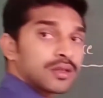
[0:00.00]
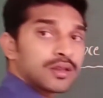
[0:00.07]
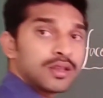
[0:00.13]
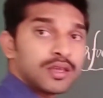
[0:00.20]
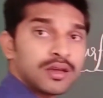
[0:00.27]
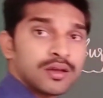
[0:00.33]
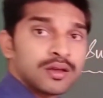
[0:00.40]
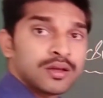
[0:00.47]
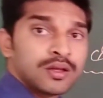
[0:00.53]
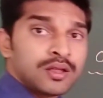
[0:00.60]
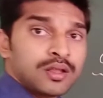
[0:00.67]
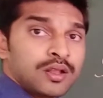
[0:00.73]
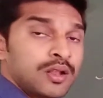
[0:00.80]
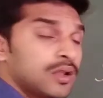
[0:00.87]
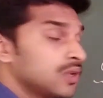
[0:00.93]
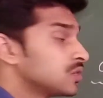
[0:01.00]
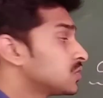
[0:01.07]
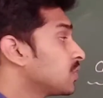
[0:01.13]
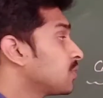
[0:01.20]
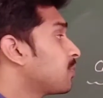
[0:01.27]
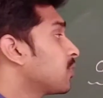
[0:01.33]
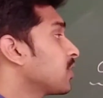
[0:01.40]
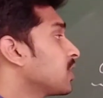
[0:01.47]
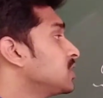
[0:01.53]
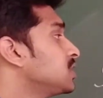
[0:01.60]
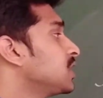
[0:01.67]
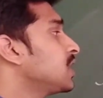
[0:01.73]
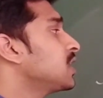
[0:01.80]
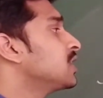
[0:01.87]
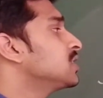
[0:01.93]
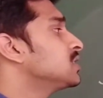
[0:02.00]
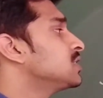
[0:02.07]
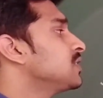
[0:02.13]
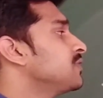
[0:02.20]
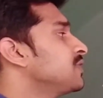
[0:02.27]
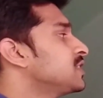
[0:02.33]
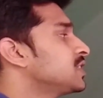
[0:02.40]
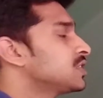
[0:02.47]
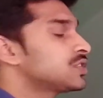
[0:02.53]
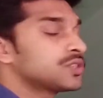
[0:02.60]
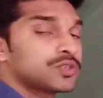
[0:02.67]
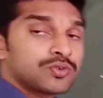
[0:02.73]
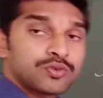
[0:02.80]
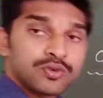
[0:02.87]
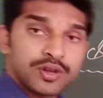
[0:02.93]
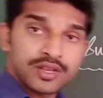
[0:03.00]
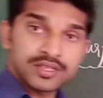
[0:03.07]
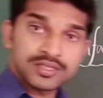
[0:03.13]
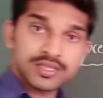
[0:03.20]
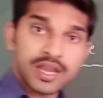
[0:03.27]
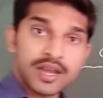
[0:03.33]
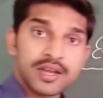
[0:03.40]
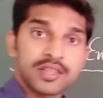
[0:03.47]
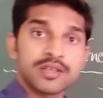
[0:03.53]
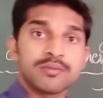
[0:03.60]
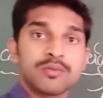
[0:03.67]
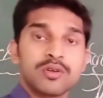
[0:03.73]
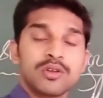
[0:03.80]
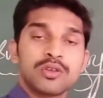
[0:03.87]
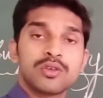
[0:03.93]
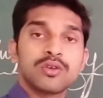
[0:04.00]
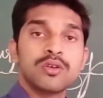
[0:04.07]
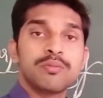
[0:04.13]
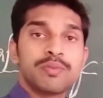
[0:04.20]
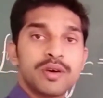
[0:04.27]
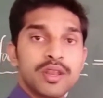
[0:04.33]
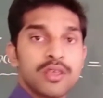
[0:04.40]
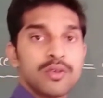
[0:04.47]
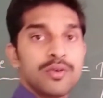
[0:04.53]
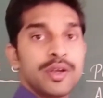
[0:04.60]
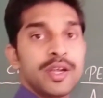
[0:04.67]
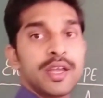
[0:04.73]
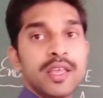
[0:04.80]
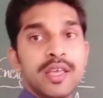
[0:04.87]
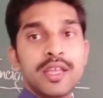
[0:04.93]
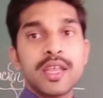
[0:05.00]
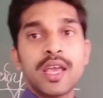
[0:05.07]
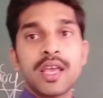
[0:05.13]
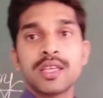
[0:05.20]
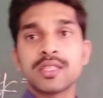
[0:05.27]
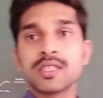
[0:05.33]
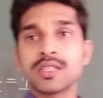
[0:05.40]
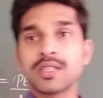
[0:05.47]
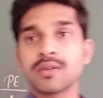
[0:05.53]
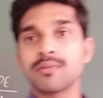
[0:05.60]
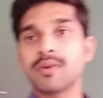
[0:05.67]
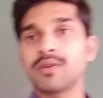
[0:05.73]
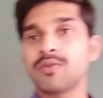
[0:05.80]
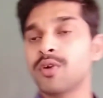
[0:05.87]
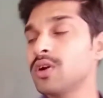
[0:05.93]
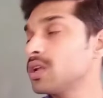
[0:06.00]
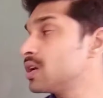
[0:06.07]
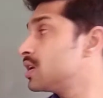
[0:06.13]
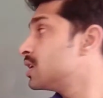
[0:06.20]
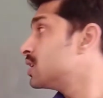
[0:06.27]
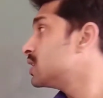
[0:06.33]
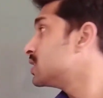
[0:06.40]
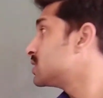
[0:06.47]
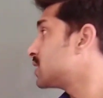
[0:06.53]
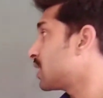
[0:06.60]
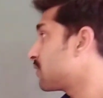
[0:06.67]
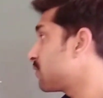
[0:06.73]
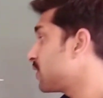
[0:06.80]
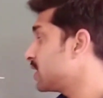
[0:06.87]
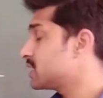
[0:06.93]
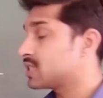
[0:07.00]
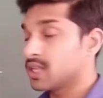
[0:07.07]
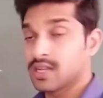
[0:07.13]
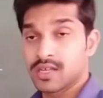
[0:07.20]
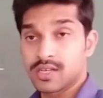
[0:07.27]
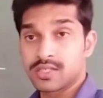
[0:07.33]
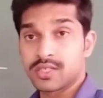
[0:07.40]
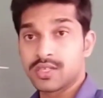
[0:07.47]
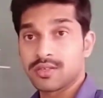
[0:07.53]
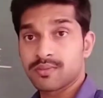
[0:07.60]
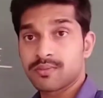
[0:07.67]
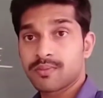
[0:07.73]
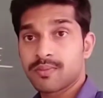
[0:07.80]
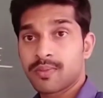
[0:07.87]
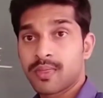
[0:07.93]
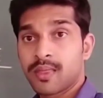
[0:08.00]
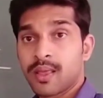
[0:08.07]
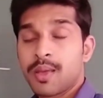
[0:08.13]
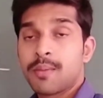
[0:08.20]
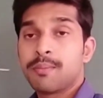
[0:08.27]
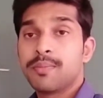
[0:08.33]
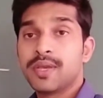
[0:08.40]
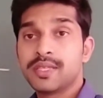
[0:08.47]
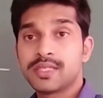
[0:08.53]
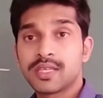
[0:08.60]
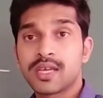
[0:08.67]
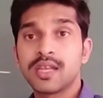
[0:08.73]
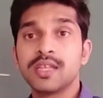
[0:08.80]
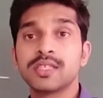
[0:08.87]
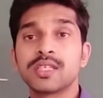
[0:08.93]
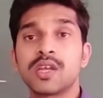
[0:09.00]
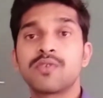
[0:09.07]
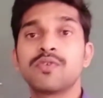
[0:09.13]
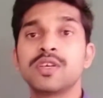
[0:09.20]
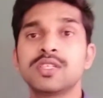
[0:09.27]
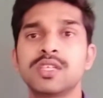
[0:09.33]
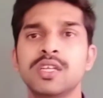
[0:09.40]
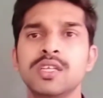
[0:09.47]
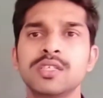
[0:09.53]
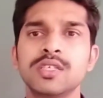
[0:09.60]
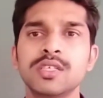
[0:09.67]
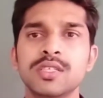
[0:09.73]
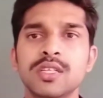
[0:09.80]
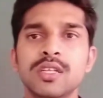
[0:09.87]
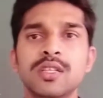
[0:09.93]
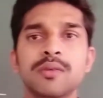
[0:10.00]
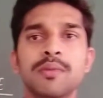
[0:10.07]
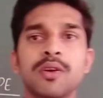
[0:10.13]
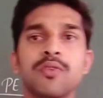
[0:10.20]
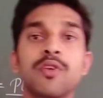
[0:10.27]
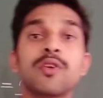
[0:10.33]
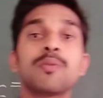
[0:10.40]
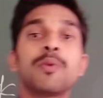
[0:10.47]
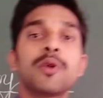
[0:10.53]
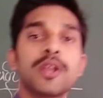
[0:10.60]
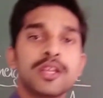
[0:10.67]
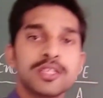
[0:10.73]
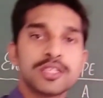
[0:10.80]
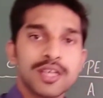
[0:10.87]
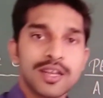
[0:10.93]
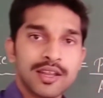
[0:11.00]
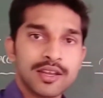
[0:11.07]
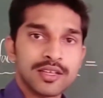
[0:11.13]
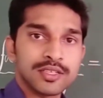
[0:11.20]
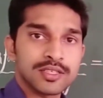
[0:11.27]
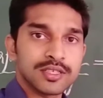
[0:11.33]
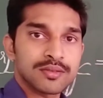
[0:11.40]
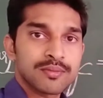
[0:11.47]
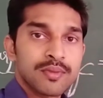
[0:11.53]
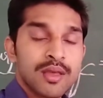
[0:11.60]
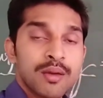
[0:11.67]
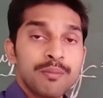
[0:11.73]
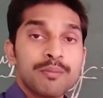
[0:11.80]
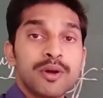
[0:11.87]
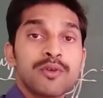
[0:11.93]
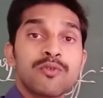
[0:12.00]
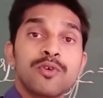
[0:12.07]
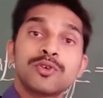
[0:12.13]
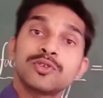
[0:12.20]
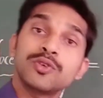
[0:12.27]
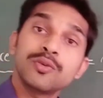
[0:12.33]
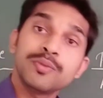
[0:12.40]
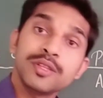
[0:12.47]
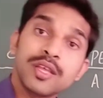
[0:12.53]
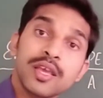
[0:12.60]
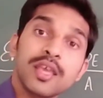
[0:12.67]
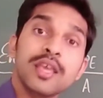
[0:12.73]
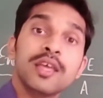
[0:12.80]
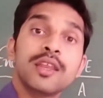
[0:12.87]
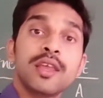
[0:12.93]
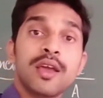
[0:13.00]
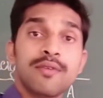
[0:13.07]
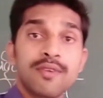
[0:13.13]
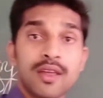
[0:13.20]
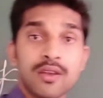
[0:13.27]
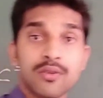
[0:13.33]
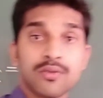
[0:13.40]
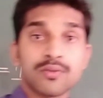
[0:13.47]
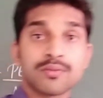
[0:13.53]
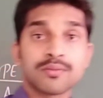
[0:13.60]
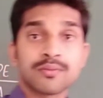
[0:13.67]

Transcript: Yeah? So potential energy which is stored inside the molecule per unit area is nothing but what? Surface energy. Basically surface energy is nothing but what? Potential energy. But what should be the area value?